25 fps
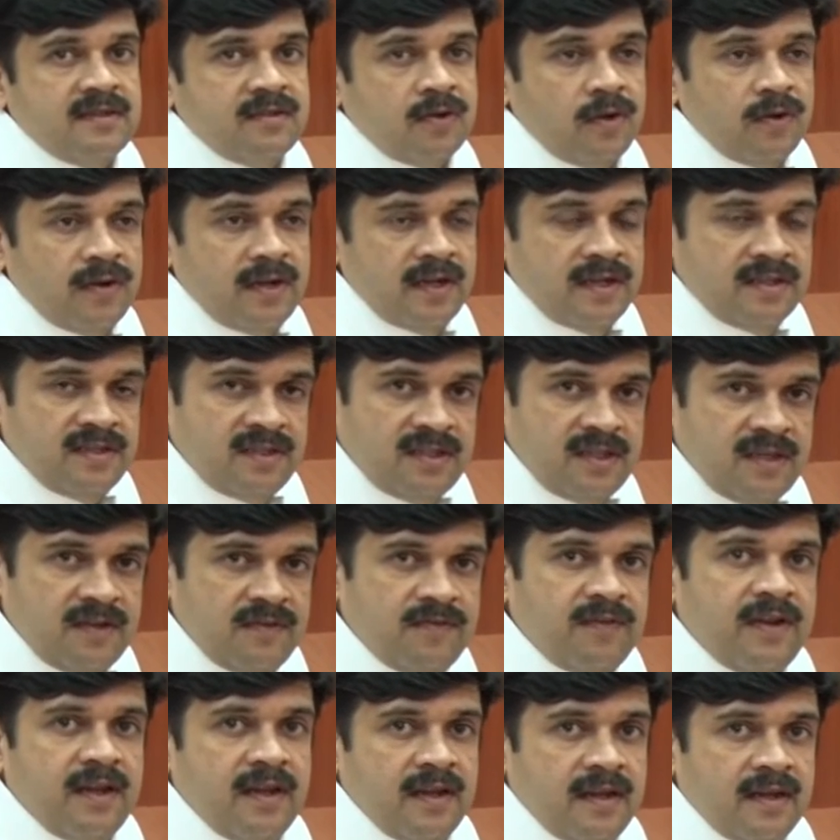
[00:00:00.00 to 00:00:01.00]
is on
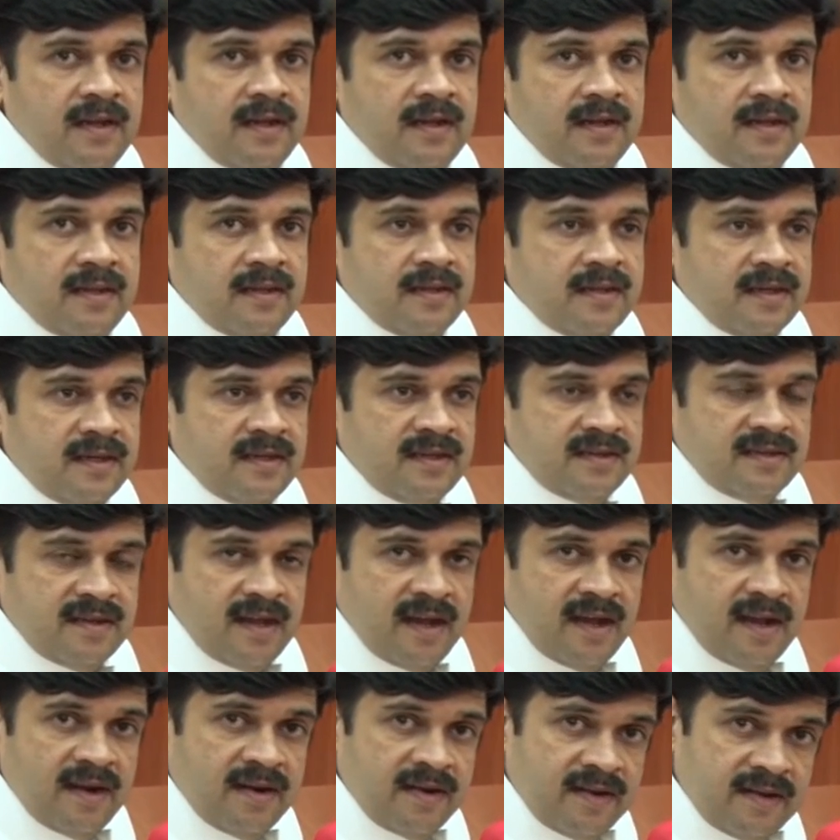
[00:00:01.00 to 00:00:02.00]
achieving the
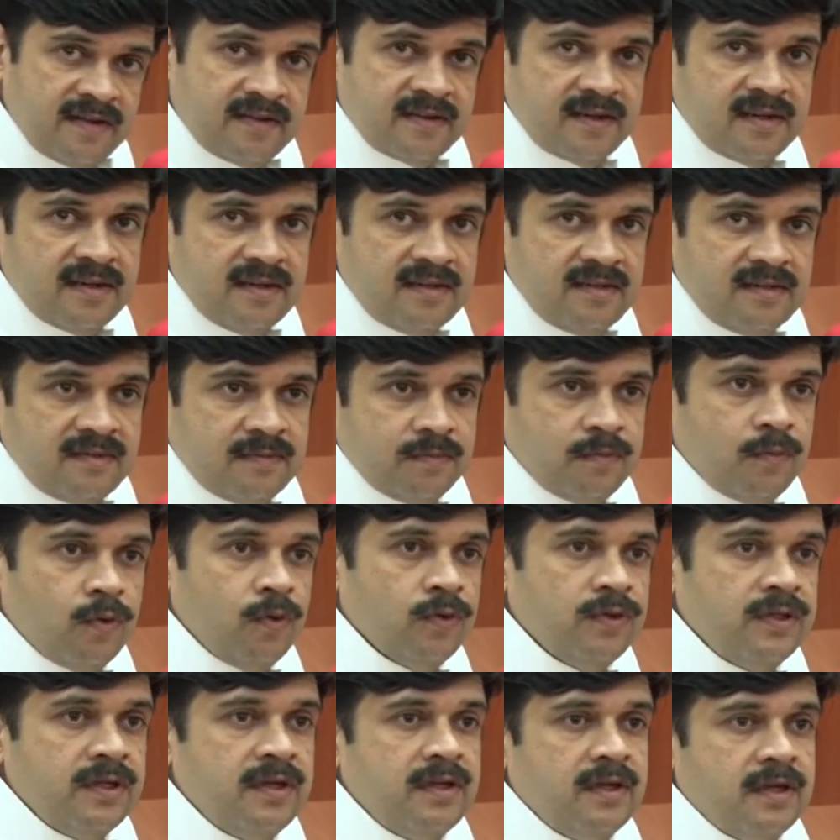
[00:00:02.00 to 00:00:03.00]
desired results,
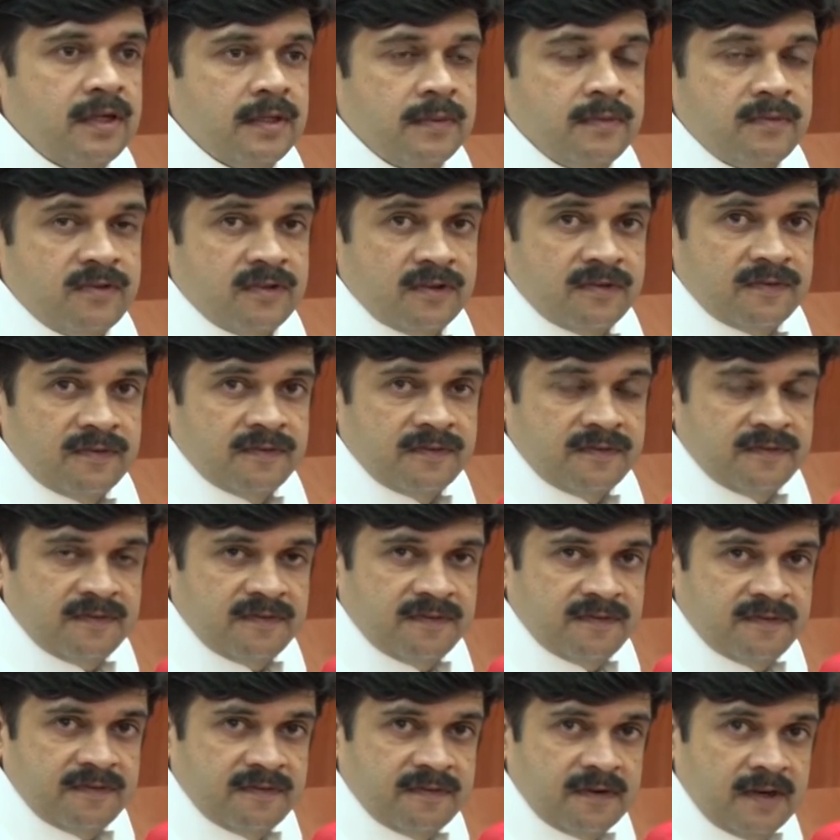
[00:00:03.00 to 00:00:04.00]
both in terms of
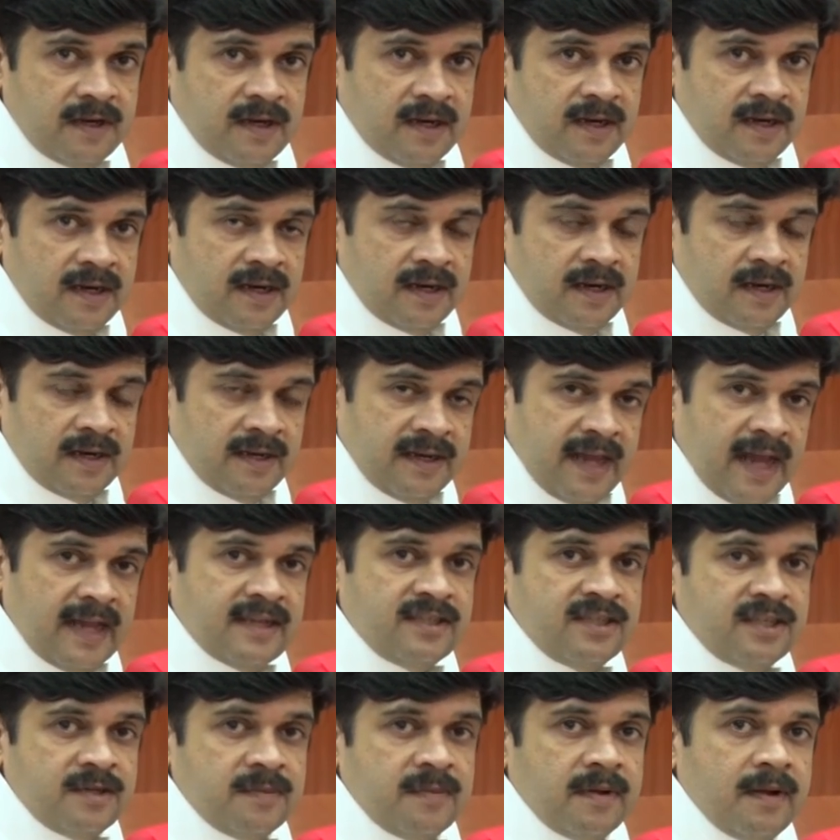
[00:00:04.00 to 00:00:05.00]

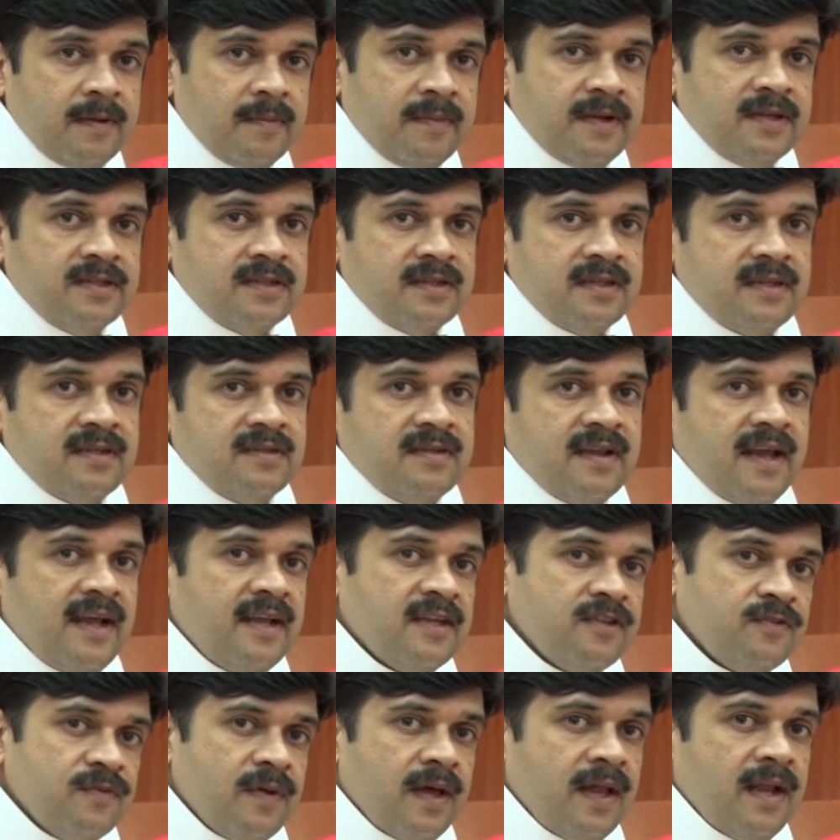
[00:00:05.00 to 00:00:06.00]
tangible measures
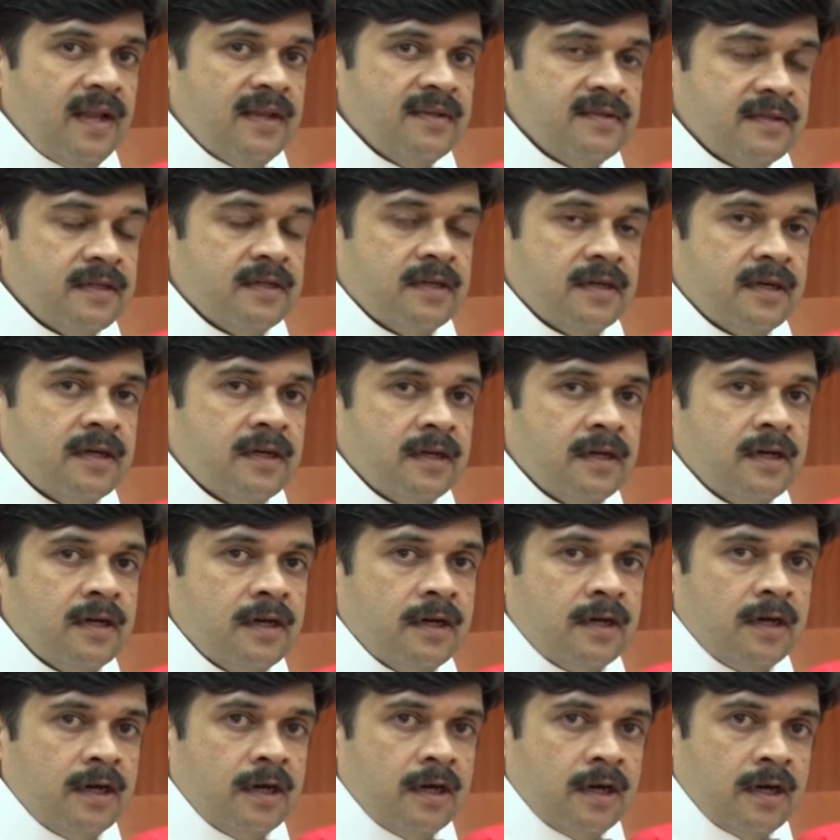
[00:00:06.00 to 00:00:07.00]
as well as
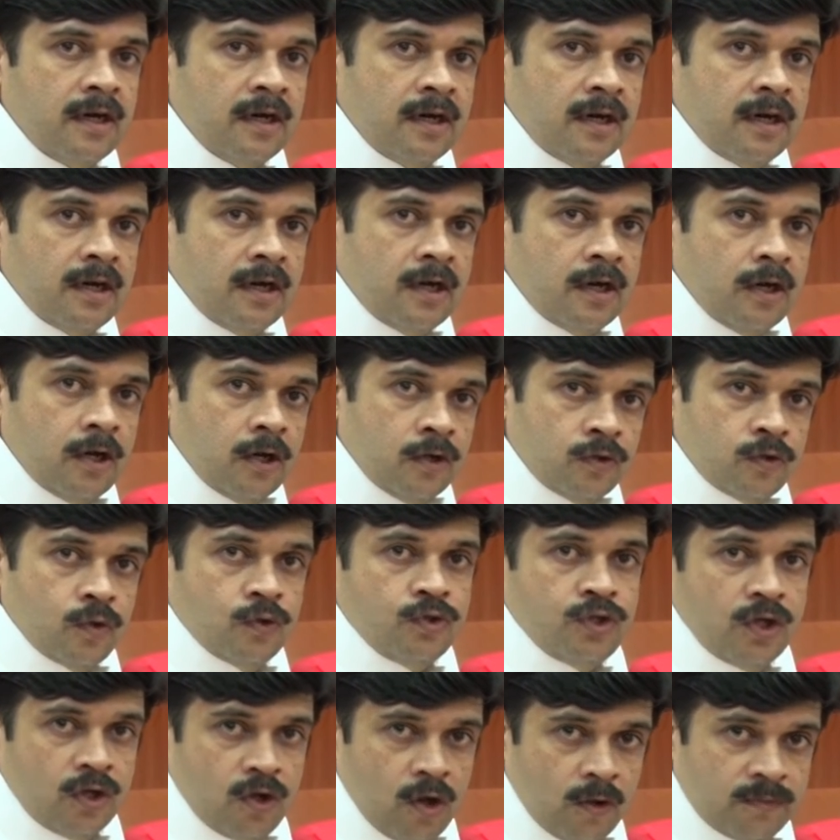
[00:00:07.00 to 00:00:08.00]

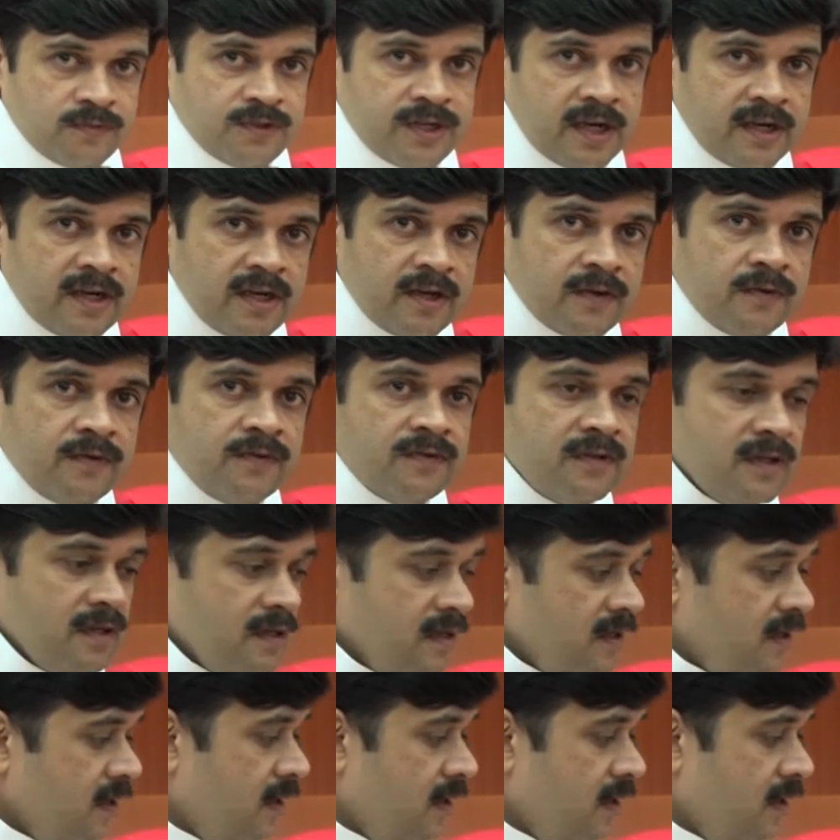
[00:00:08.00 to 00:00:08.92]
social objectives.